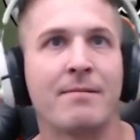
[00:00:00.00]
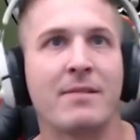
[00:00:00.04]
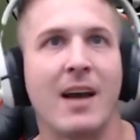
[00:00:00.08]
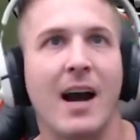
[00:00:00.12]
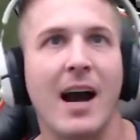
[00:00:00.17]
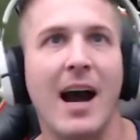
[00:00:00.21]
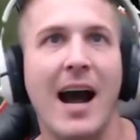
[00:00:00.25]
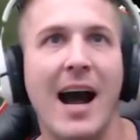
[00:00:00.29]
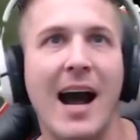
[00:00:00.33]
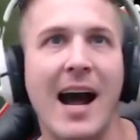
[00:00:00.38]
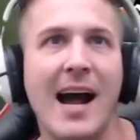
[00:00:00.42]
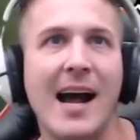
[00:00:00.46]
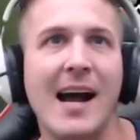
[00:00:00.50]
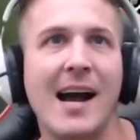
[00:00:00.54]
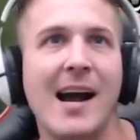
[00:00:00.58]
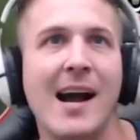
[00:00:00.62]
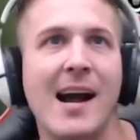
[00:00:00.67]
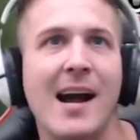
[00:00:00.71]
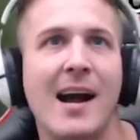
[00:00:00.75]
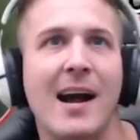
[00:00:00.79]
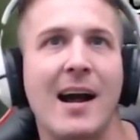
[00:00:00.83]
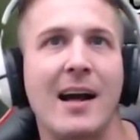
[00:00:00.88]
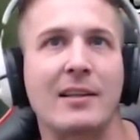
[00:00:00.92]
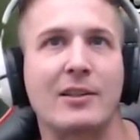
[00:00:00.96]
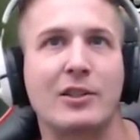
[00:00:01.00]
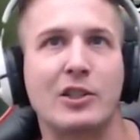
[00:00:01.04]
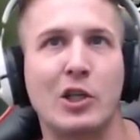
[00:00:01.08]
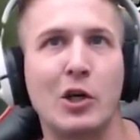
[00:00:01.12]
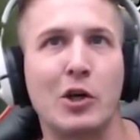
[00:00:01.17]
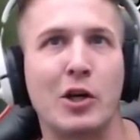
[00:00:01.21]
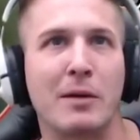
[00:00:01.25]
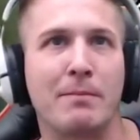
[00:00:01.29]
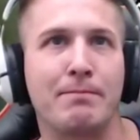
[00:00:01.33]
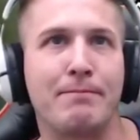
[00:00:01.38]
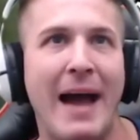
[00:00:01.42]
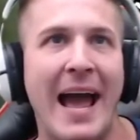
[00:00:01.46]
Ah,
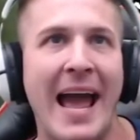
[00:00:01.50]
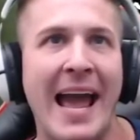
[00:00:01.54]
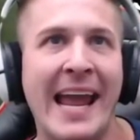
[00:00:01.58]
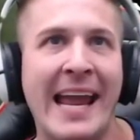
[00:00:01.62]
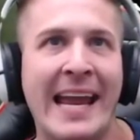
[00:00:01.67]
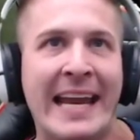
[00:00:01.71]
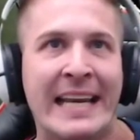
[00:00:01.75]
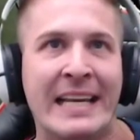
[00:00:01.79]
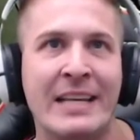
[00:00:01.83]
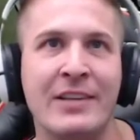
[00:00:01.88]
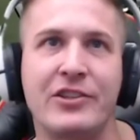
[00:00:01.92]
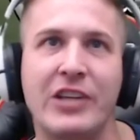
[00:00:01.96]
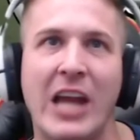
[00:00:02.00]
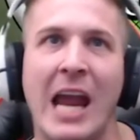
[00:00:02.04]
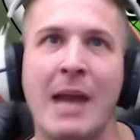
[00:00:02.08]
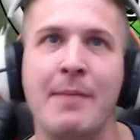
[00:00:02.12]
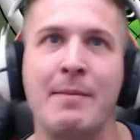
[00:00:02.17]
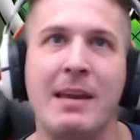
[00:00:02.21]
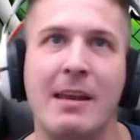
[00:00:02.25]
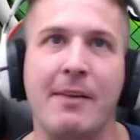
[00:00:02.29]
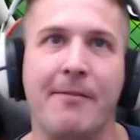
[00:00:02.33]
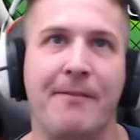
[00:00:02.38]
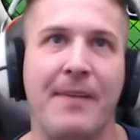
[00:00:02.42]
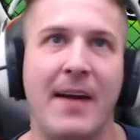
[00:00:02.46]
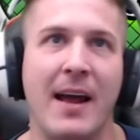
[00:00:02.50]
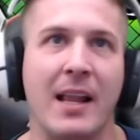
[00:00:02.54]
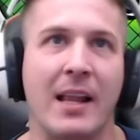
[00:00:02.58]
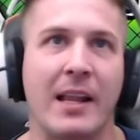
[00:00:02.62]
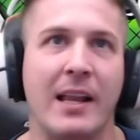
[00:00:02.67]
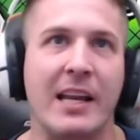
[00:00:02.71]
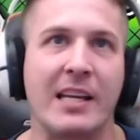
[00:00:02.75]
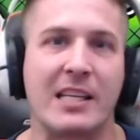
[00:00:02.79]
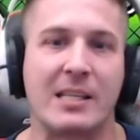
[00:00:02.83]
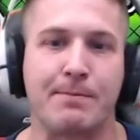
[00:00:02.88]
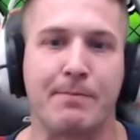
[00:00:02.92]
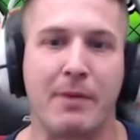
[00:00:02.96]
to the bane, Jamie
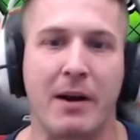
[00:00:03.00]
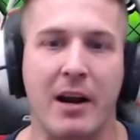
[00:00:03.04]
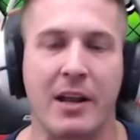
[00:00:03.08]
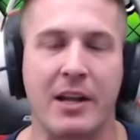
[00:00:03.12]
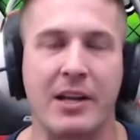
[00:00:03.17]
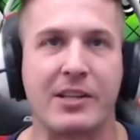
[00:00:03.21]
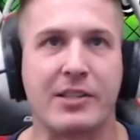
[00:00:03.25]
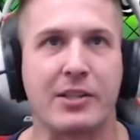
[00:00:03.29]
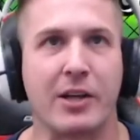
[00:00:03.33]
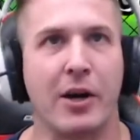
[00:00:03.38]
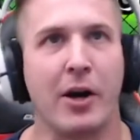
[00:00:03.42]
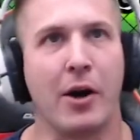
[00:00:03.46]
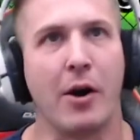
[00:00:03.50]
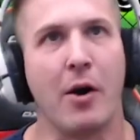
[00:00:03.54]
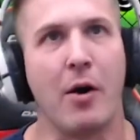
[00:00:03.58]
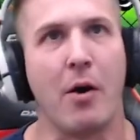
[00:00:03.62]
Feliz Berto.